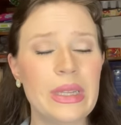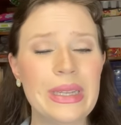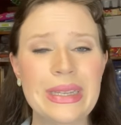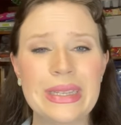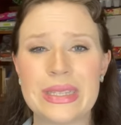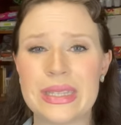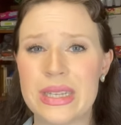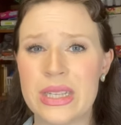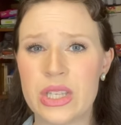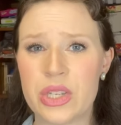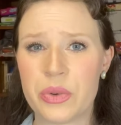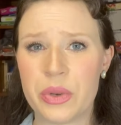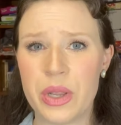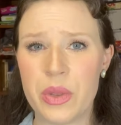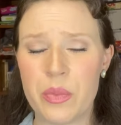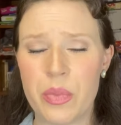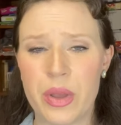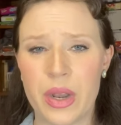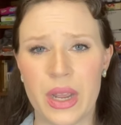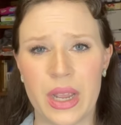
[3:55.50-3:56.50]
sensory
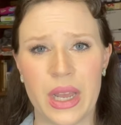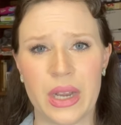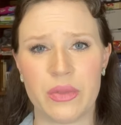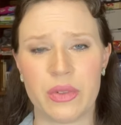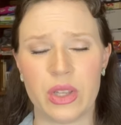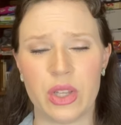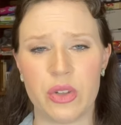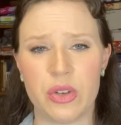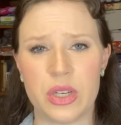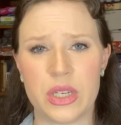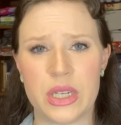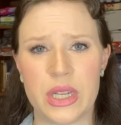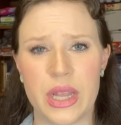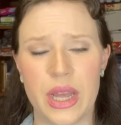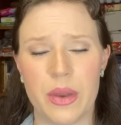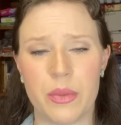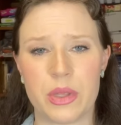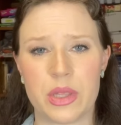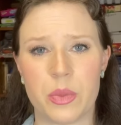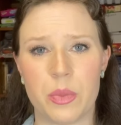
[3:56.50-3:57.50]
input, I kind of alluded to
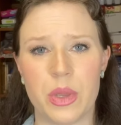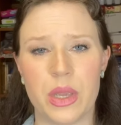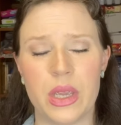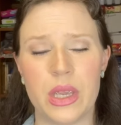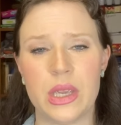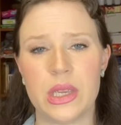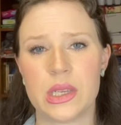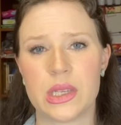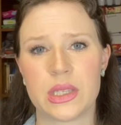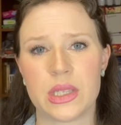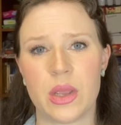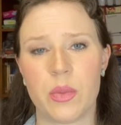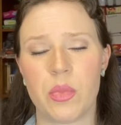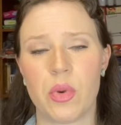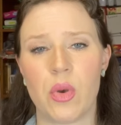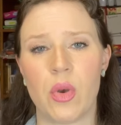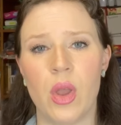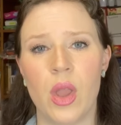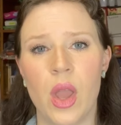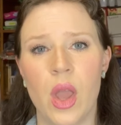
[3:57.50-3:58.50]
that with the PE
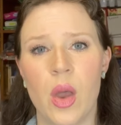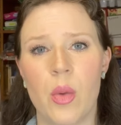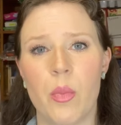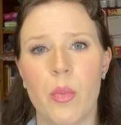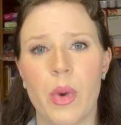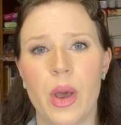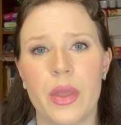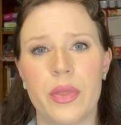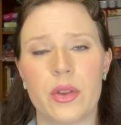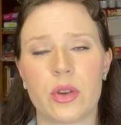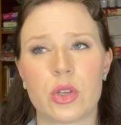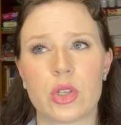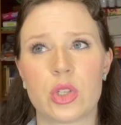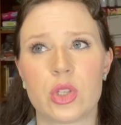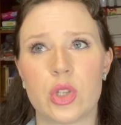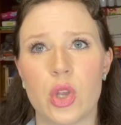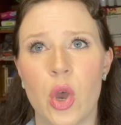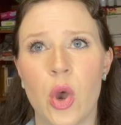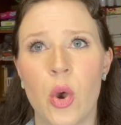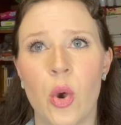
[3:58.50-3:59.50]
example, but there's
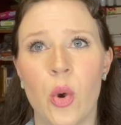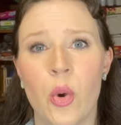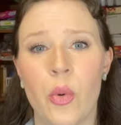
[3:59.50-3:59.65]
so